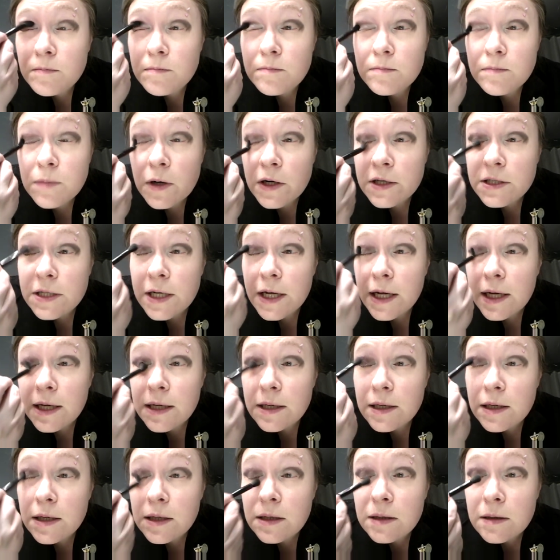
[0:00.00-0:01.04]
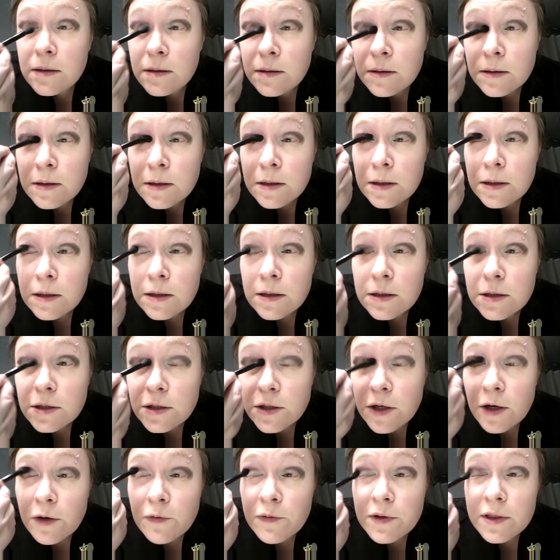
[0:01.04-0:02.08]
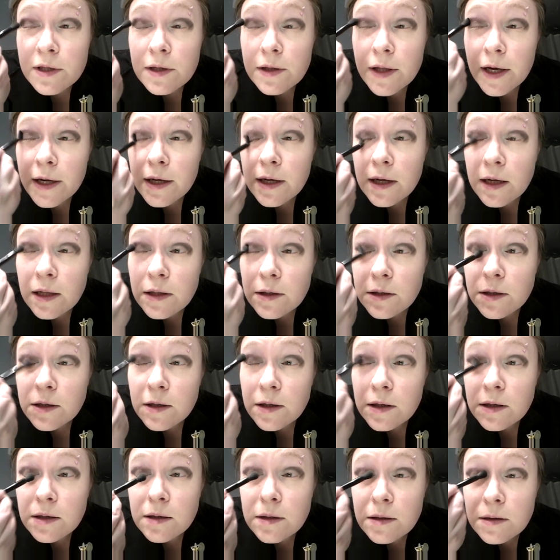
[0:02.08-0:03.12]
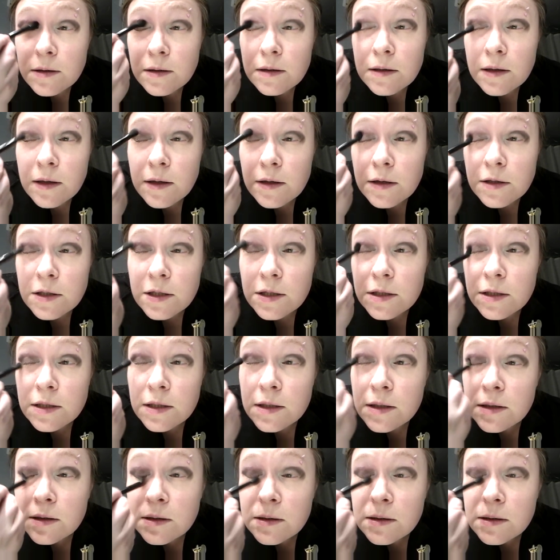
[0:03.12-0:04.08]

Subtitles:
brush head. Start with the light color, kind of just